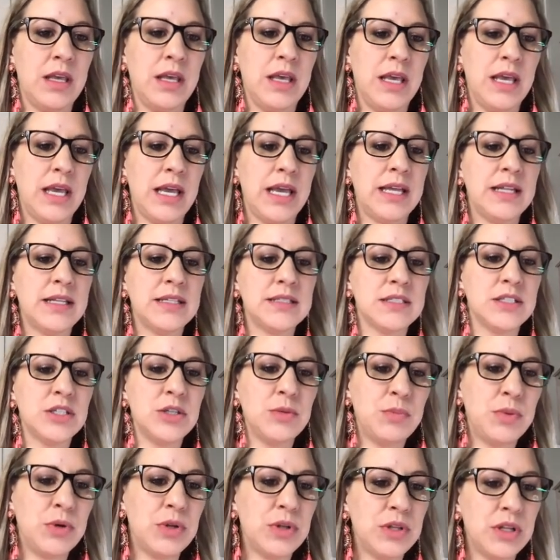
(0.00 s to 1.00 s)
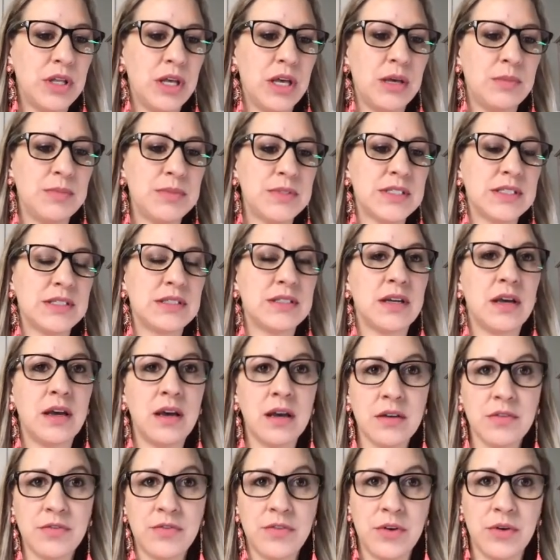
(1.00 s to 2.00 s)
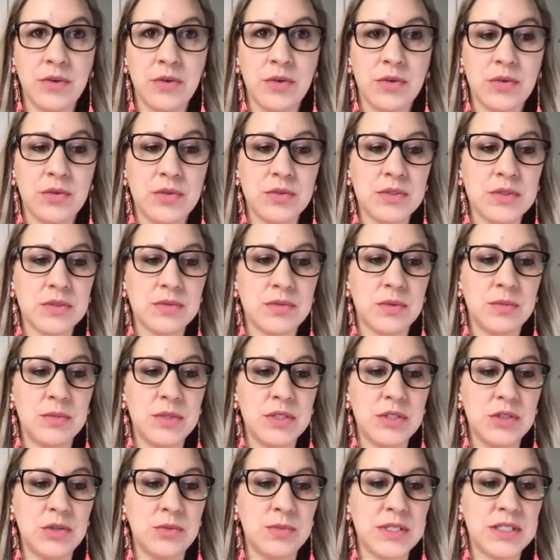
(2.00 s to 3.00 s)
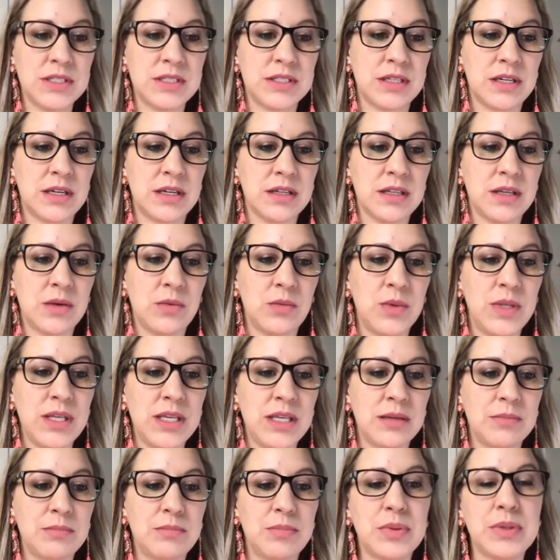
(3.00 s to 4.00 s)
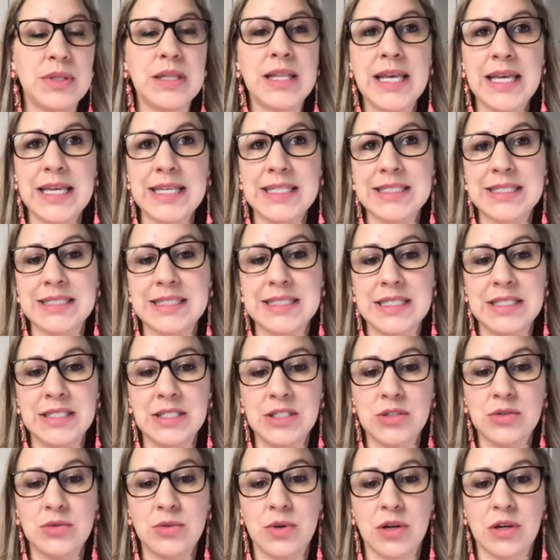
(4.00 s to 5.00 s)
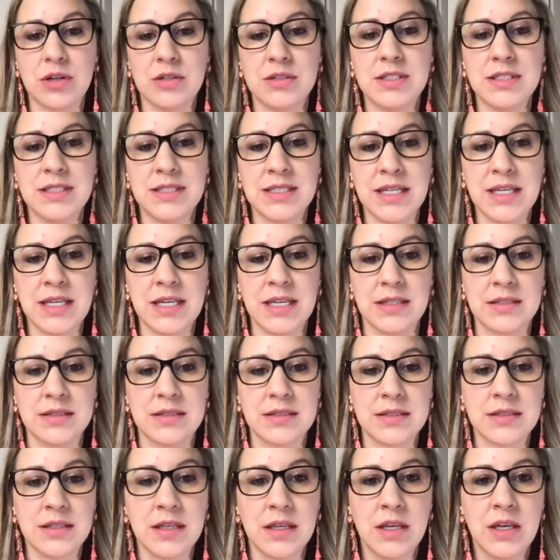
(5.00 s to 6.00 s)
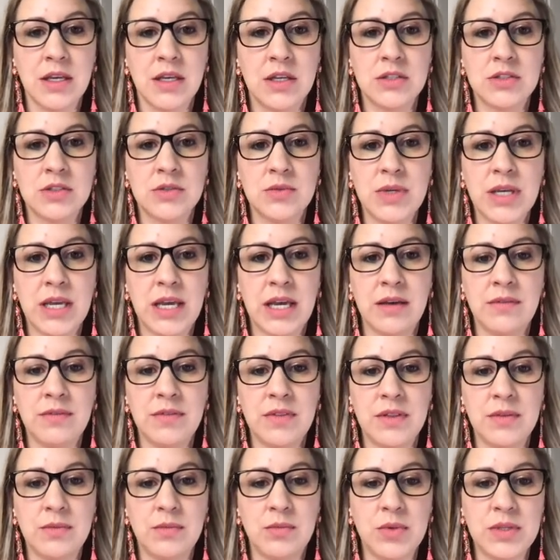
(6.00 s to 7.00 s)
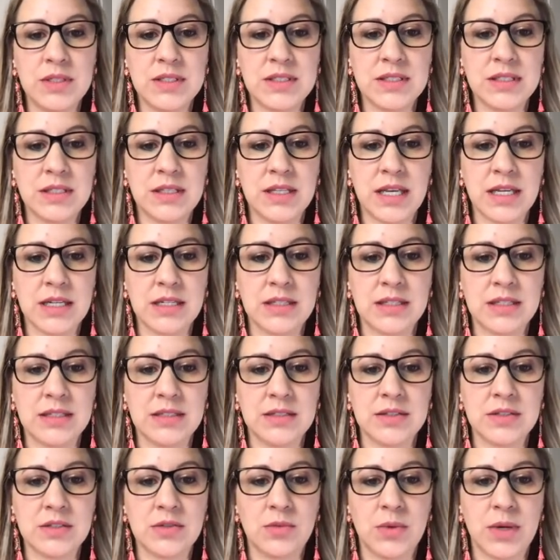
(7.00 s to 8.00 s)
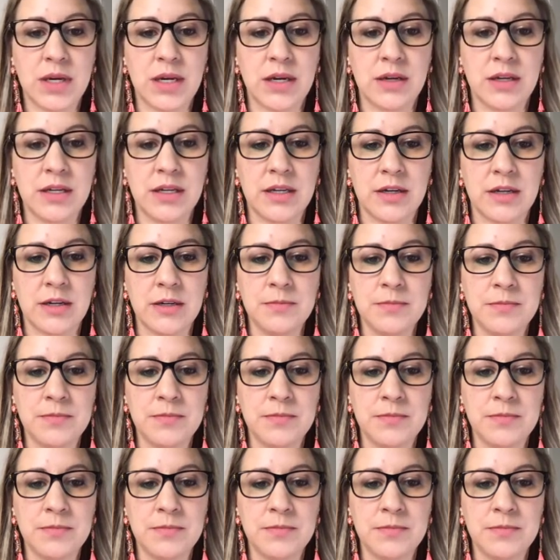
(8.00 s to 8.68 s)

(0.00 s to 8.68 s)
And it's going to pull up stock photos from Adobe Stock that we can place into our designs. So we have, let's select this square here.